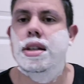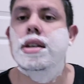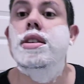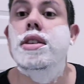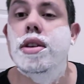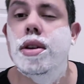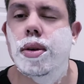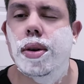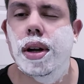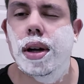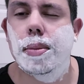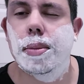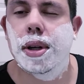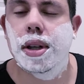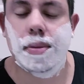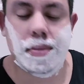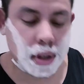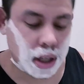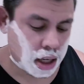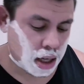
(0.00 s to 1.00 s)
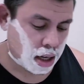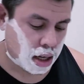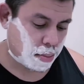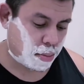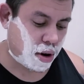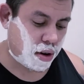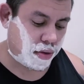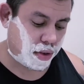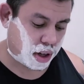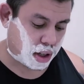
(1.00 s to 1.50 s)
You know what I mean.
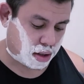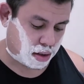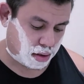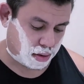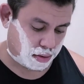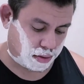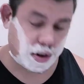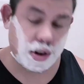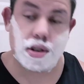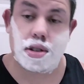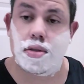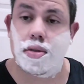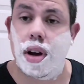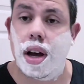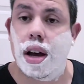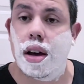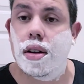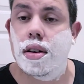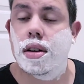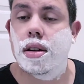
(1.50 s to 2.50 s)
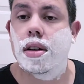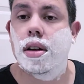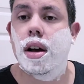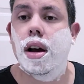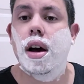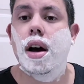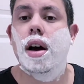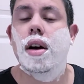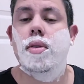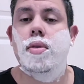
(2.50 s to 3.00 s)
Perfect first round
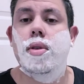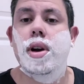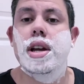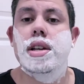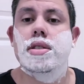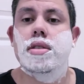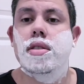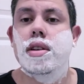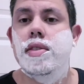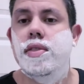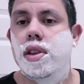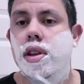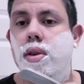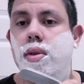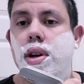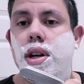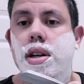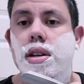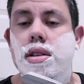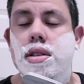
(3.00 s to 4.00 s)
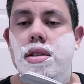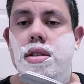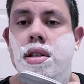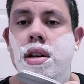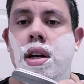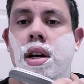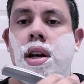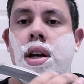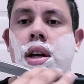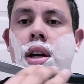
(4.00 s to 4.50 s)
uh, razor, even though it
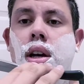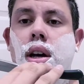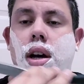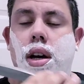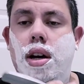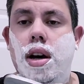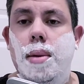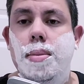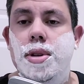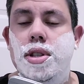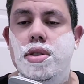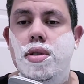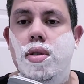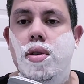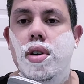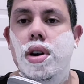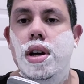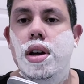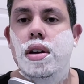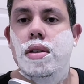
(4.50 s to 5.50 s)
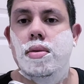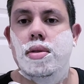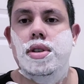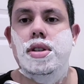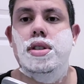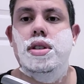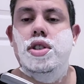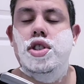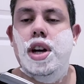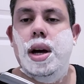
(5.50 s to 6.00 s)
is a Kamisori, which
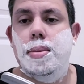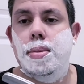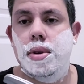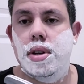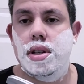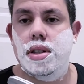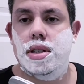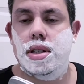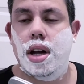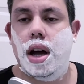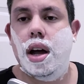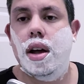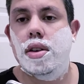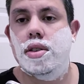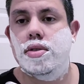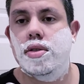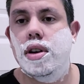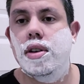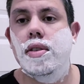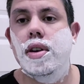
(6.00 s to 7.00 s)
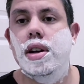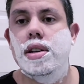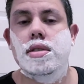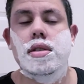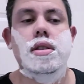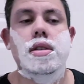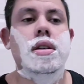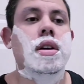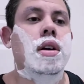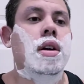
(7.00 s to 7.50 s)
is a Japanese style straight
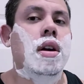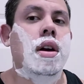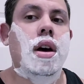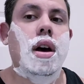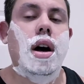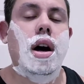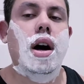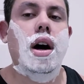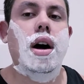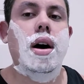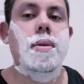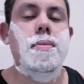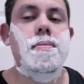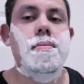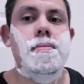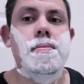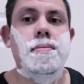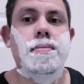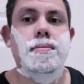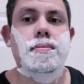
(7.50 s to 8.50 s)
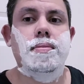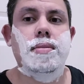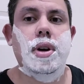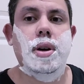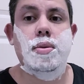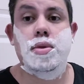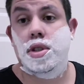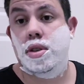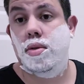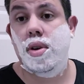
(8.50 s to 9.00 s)
razor. Um,
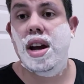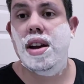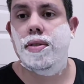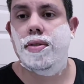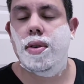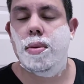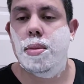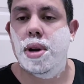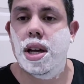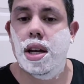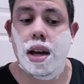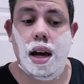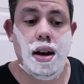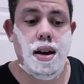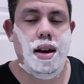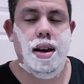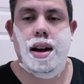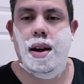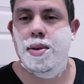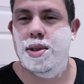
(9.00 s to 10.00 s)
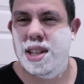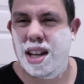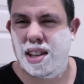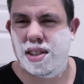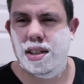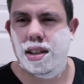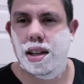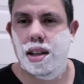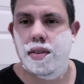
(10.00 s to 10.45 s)
it was great for me. I was actually